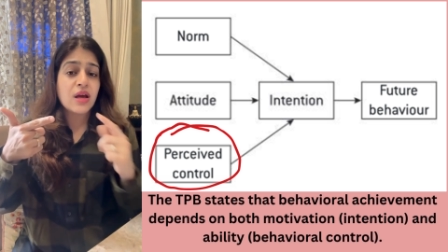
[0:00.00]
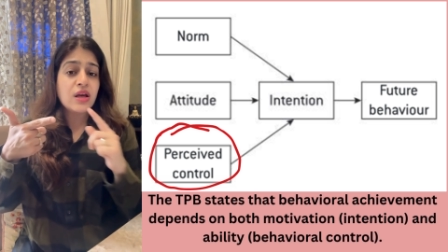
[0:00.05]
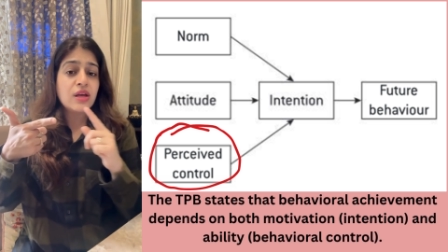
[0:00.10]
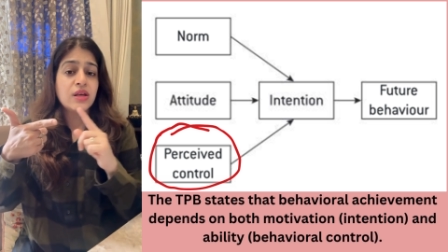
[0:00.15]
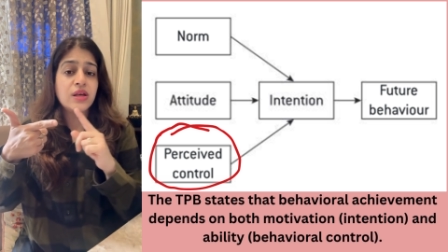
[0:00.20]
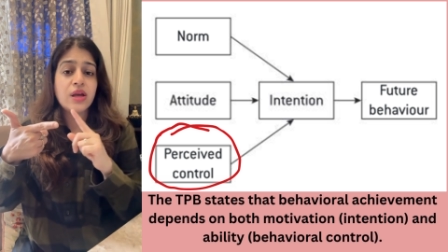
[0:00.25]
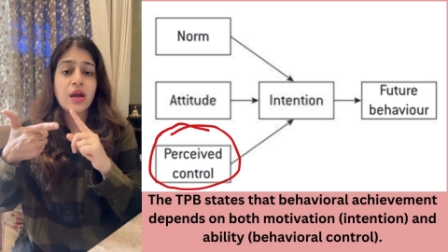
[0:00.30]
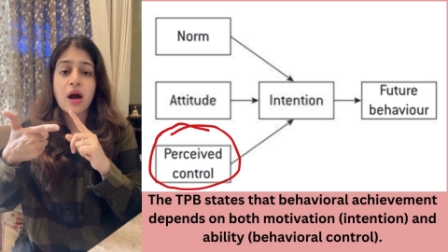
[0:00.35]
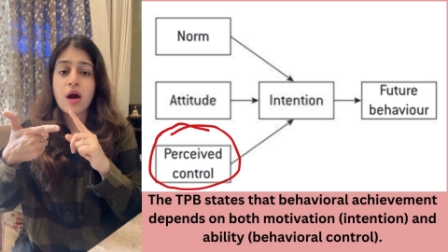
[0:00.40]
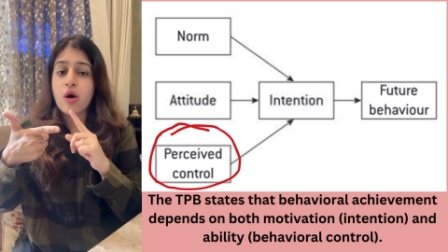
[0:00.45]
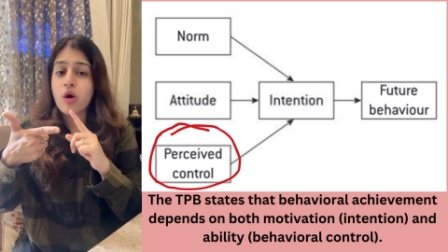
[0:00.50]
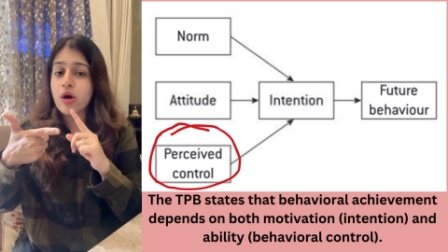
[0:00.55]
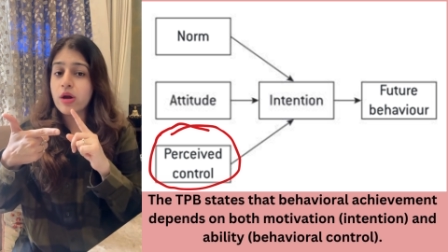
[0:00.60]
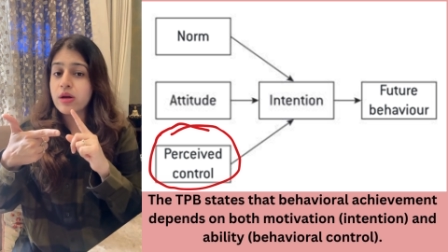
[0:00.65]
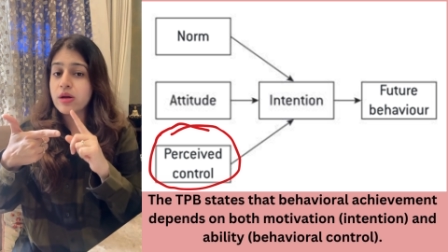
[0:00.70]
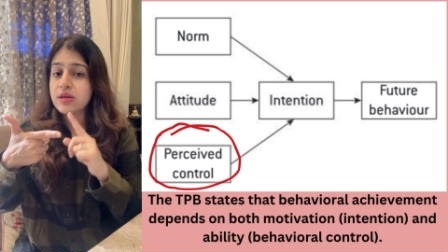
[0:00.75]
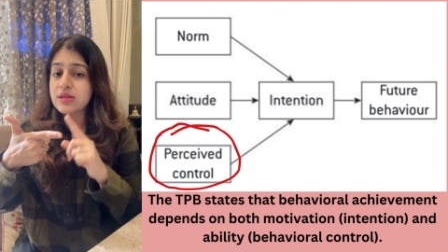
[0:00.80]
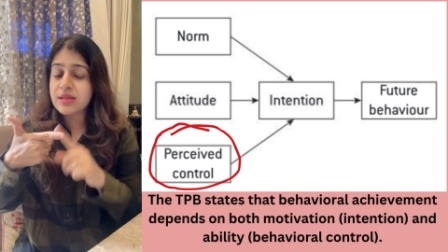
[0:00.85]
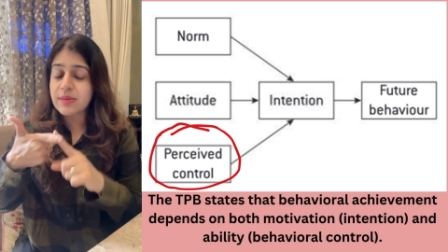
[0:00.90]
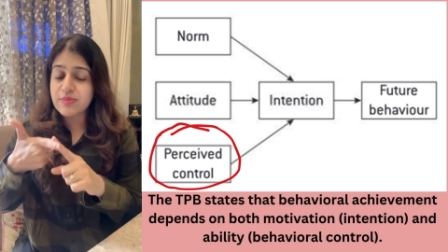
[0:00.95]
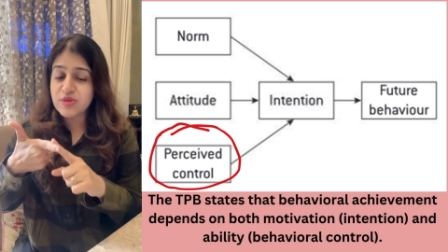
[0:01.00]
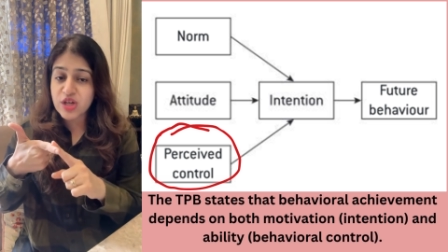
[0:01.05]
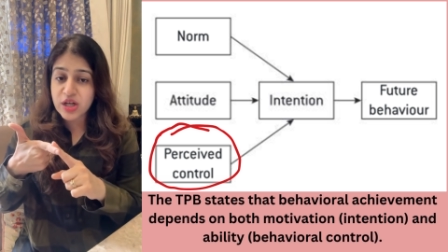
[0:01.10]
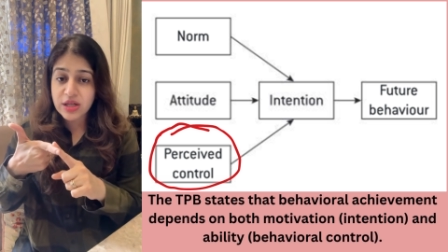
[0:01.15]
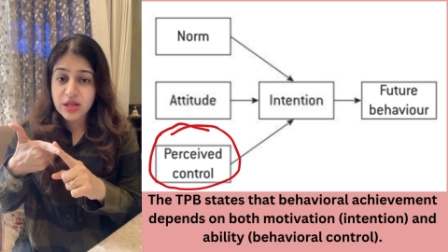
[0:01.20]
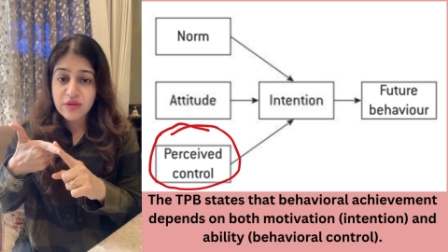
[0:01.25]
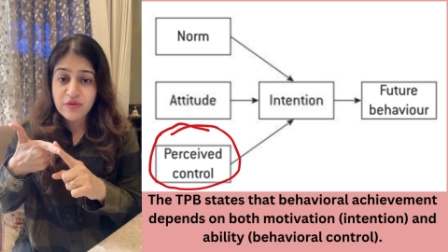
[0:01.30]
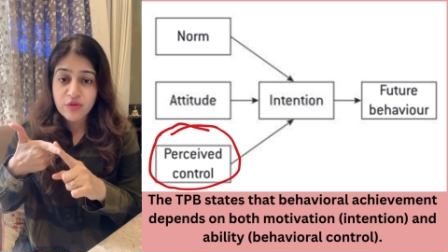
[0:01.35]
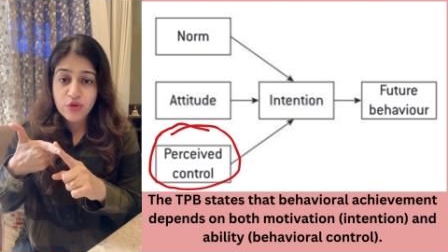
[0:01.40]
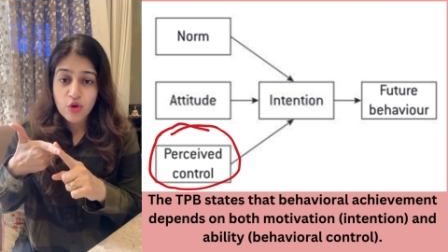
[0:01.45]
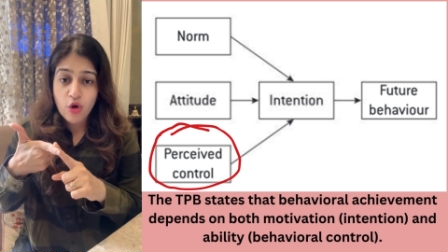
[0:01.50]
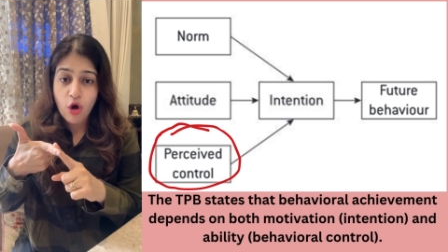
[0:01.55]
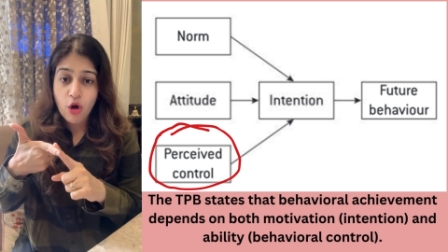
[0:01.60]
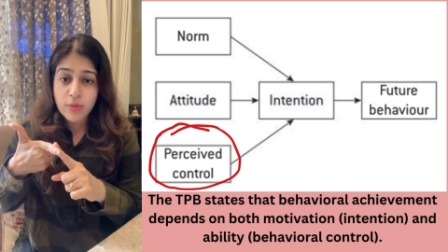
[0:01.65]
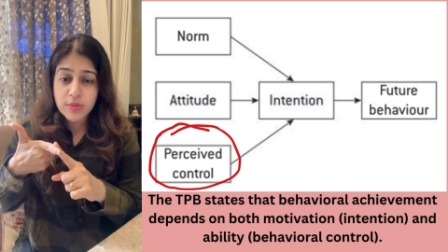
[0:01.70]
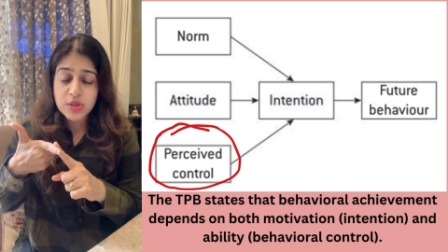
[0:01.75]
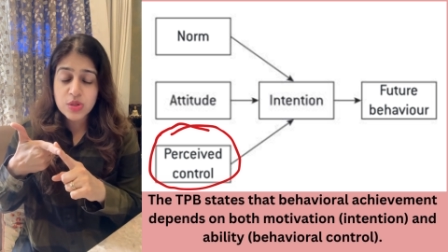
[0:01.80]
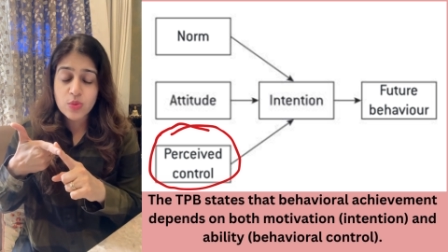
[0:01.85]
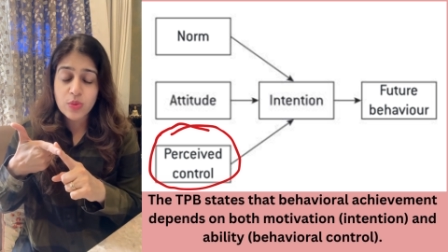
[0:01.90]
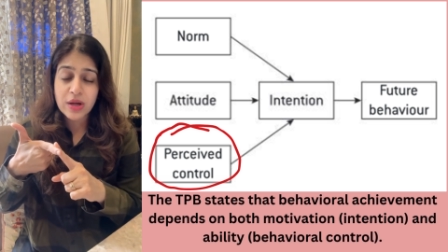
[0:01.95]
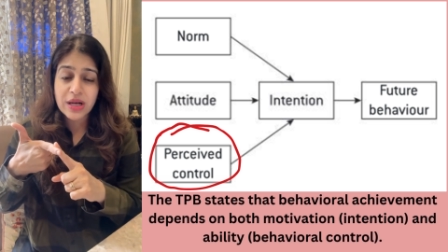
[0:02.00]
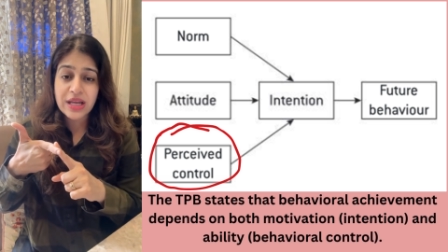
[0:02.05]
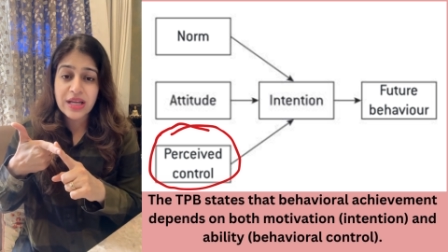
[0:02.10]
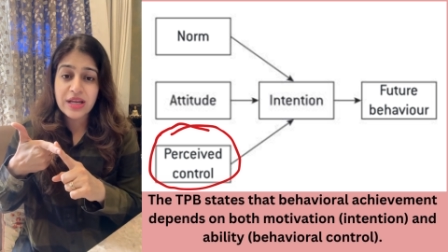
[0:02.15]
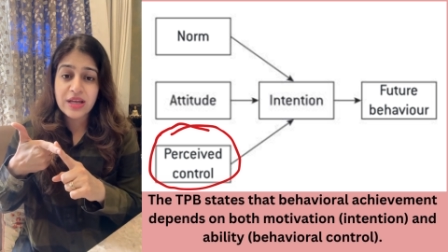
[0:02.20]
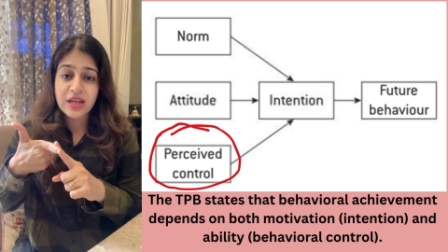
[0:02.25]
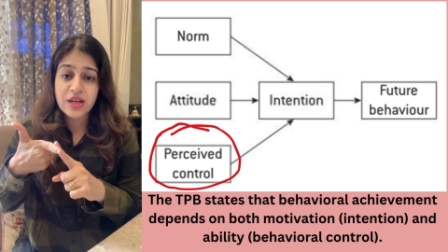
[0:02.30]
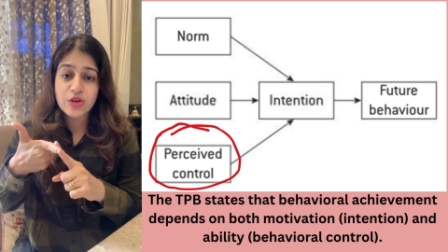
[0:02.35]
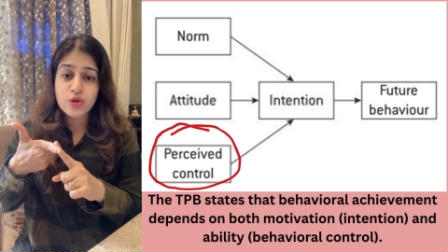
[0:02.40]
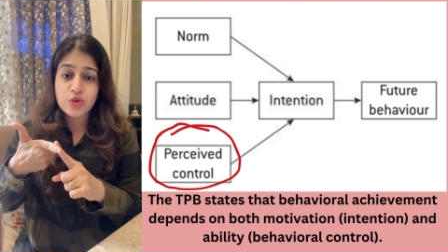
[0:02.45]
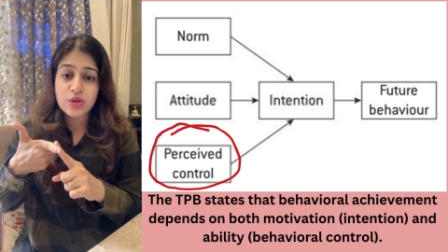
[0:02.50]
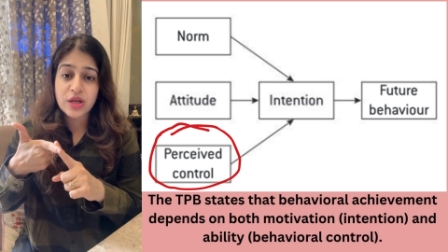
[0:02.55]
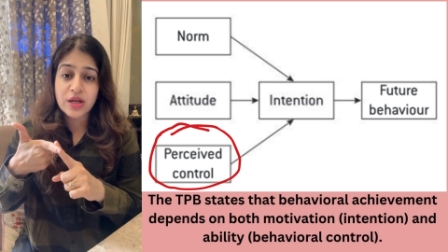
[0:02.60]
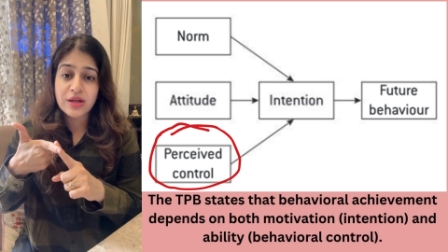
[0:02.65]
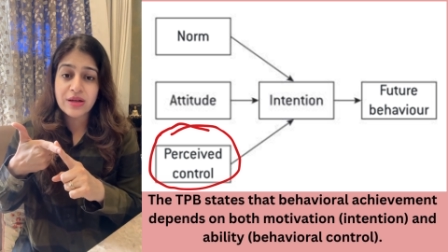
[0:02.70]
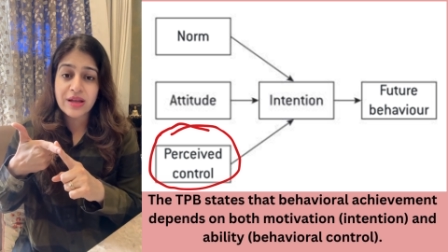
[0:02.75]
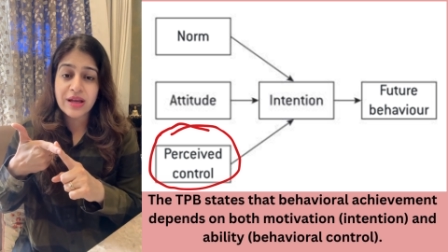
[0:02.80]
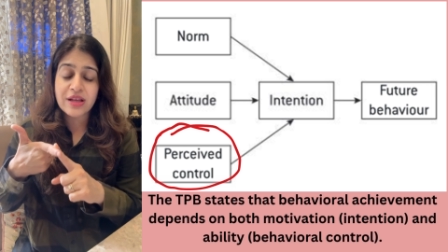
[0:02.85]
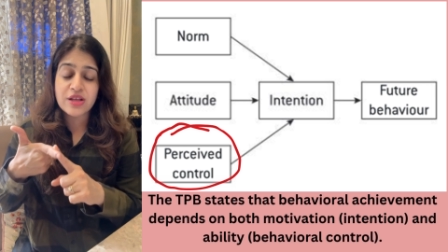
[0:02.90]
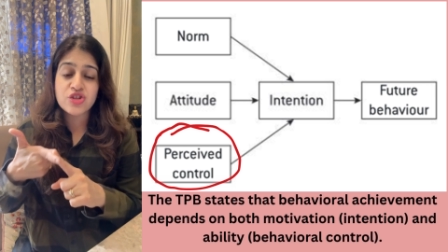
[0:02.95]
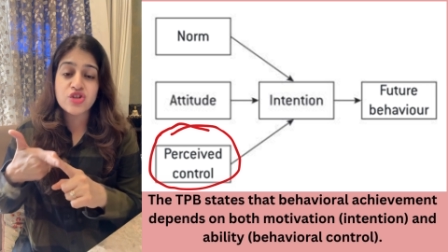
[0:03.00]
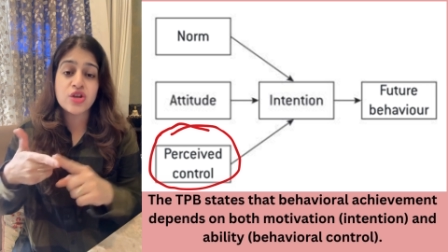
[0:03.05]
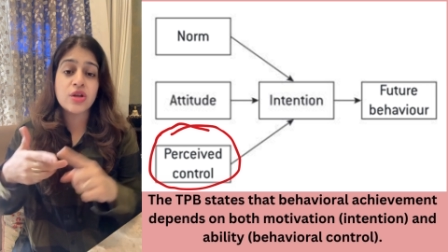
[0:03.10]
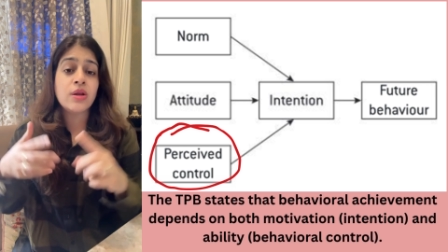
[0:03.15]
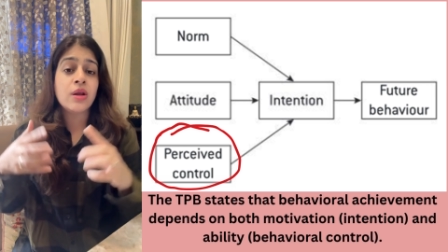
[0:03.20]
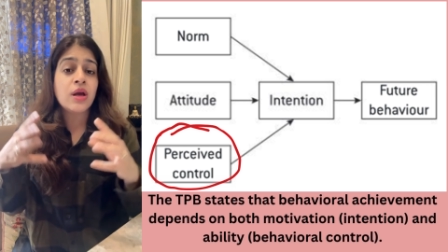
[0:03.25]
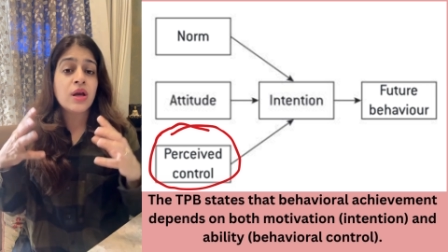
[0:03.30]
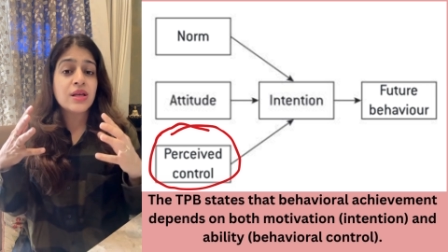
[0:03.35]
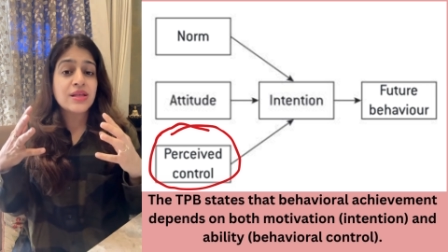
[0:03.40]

your subjective norms were leading to the intention,